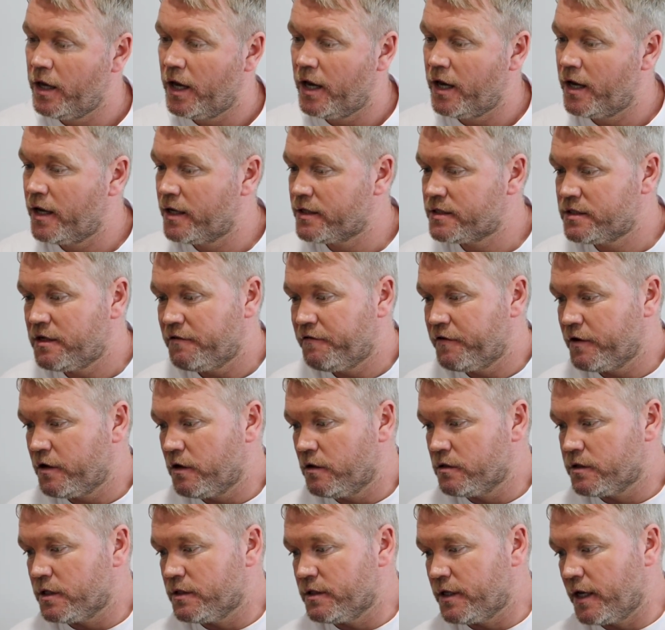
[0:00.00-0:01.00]
Yeah, it's
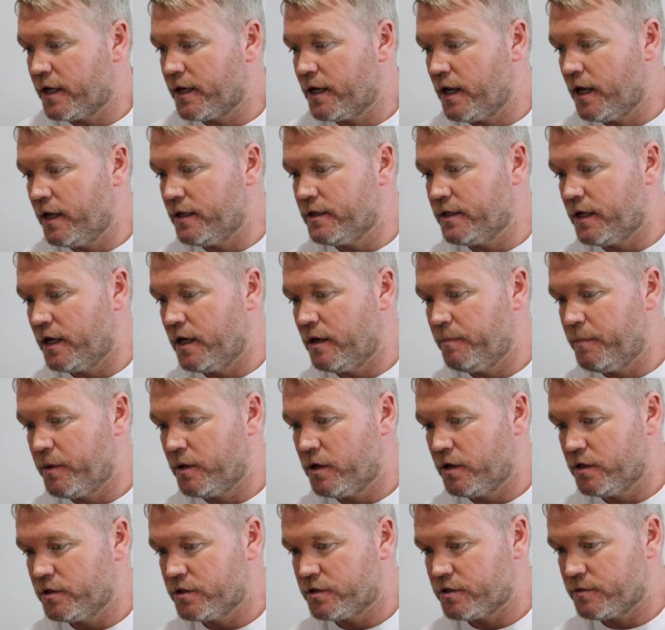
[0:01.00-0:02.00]
difficult on deadline day
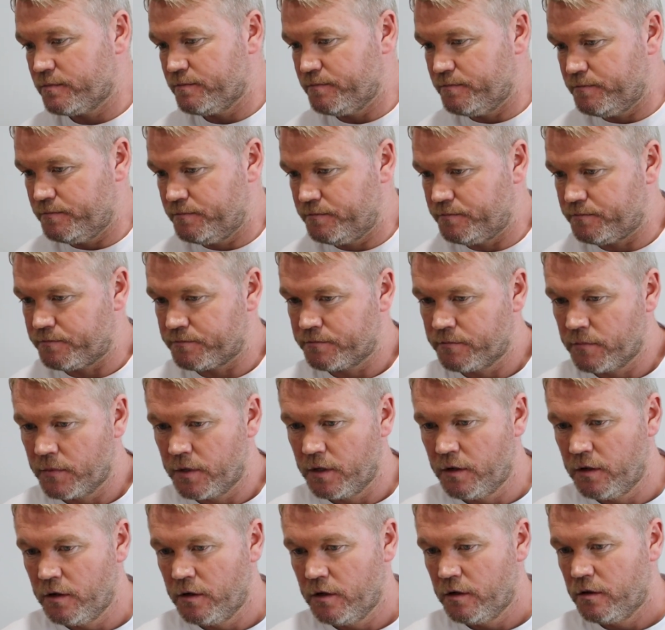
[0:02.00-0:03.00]
because
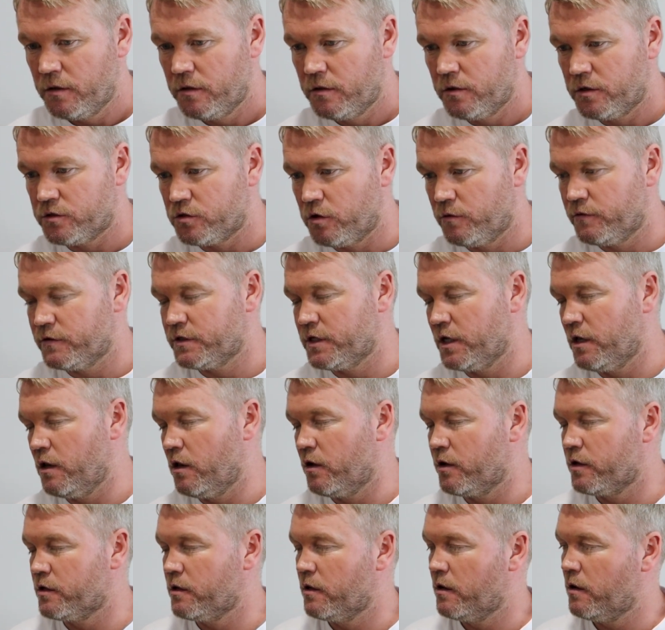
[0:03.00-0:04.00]
there's obviously a
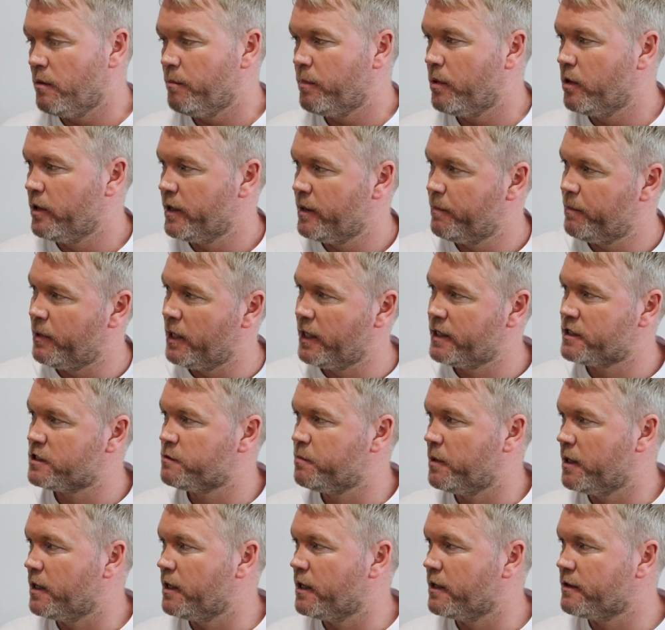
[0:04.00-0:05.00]
lot of plates
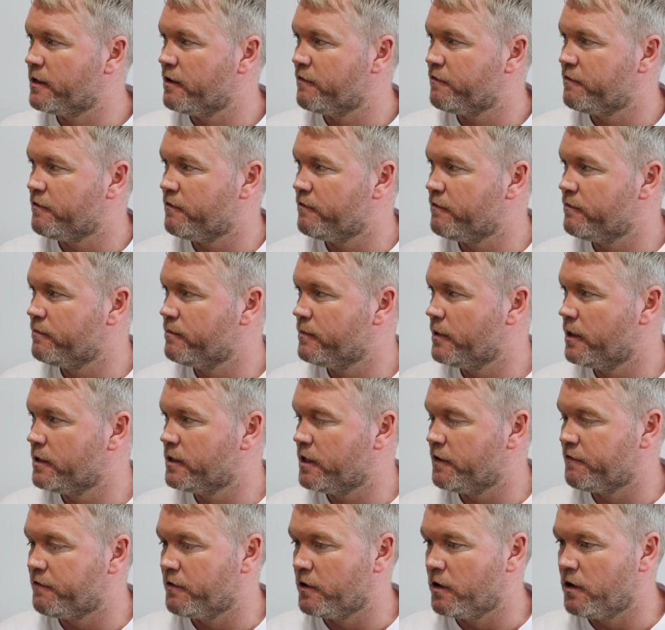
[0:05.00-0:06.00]
spinning at
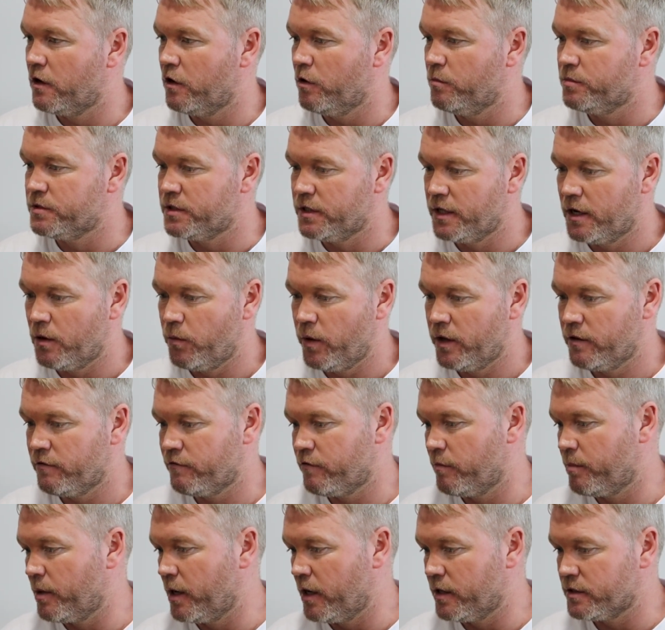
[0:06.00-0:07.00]
different clubs, and they're waiting
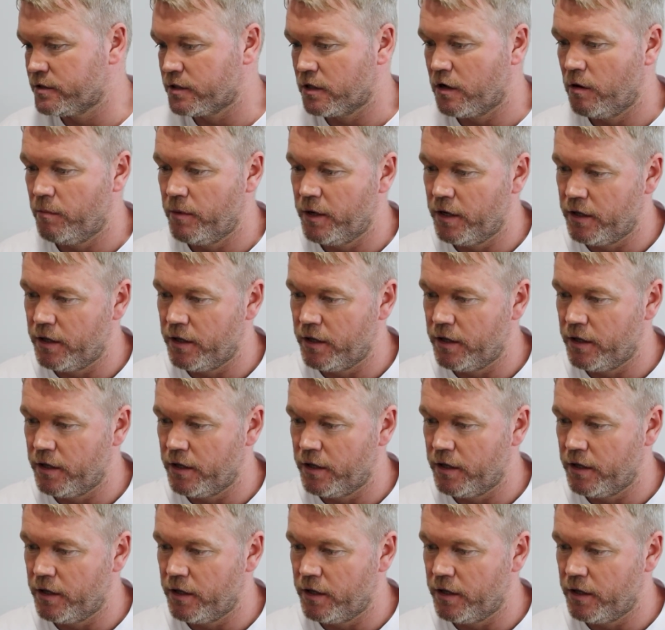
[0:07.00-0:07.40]
for players to come